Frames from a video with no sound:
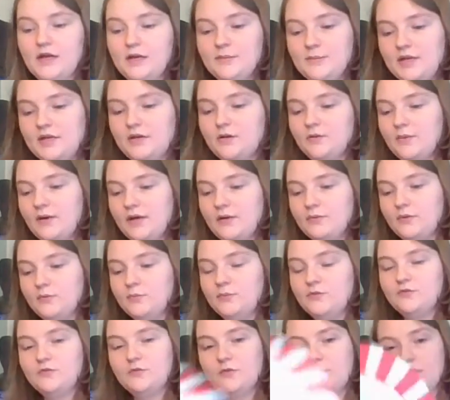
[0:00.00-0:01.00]
I made a white one
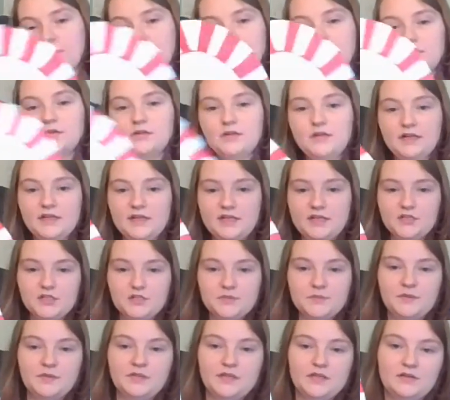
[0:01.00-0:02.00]
before, and I
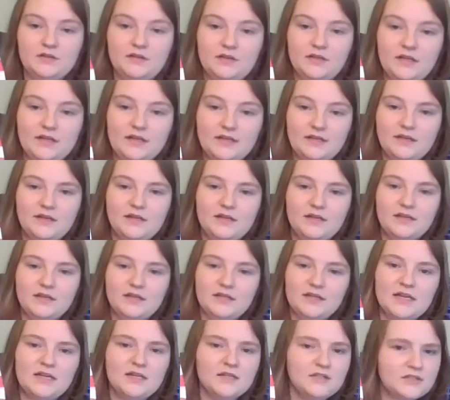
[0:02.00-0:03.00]
just put little, like,
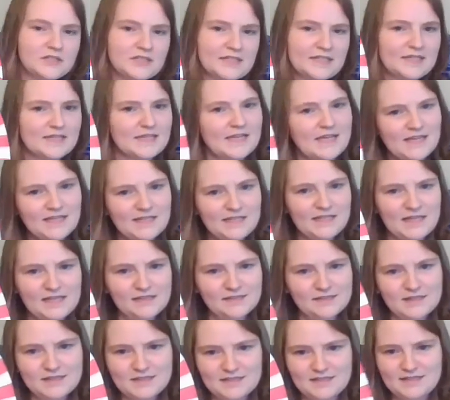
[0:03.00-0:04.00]
kind of looks like a candy
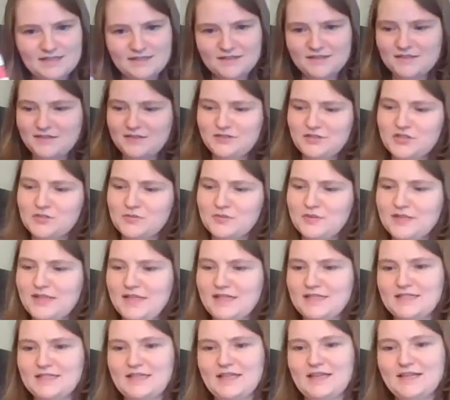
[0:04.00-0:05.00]
cane, doesn't it? Just
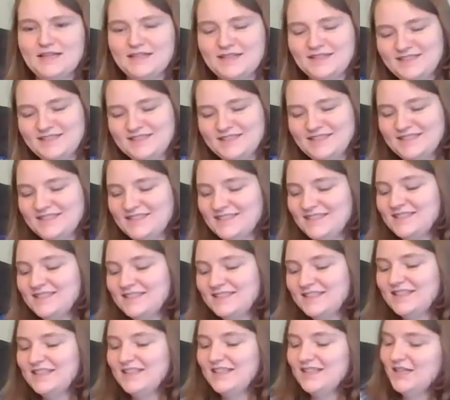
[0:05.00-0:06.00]
realized that.
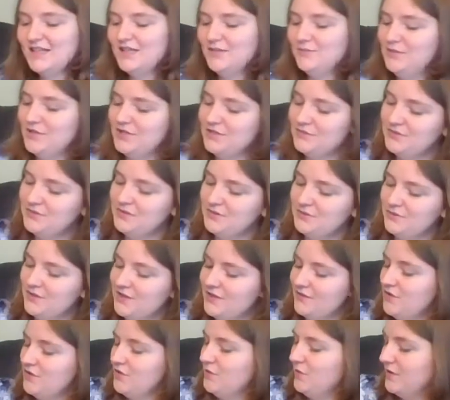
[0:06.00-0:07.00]
You can put
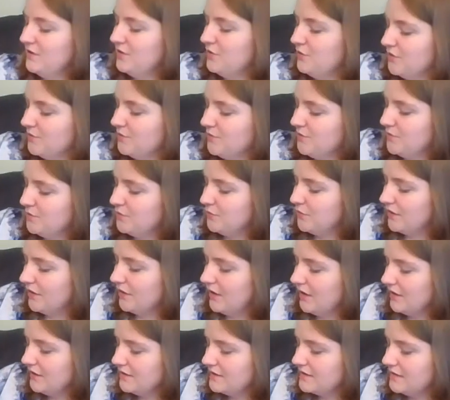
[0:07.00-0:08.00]
whatever you want. You want to put more
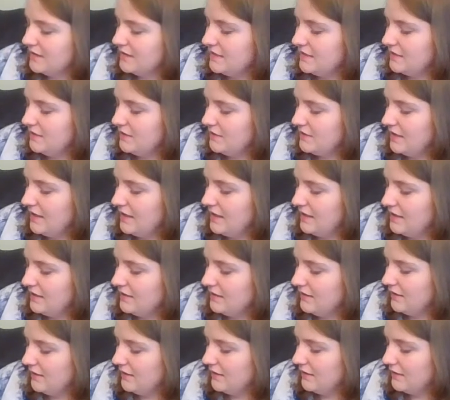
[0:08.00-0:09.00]
hearts in it, you
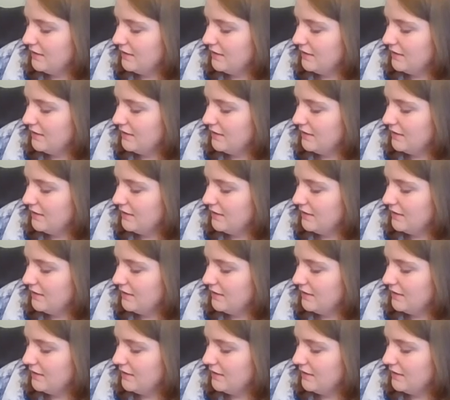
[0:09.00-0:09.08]
can.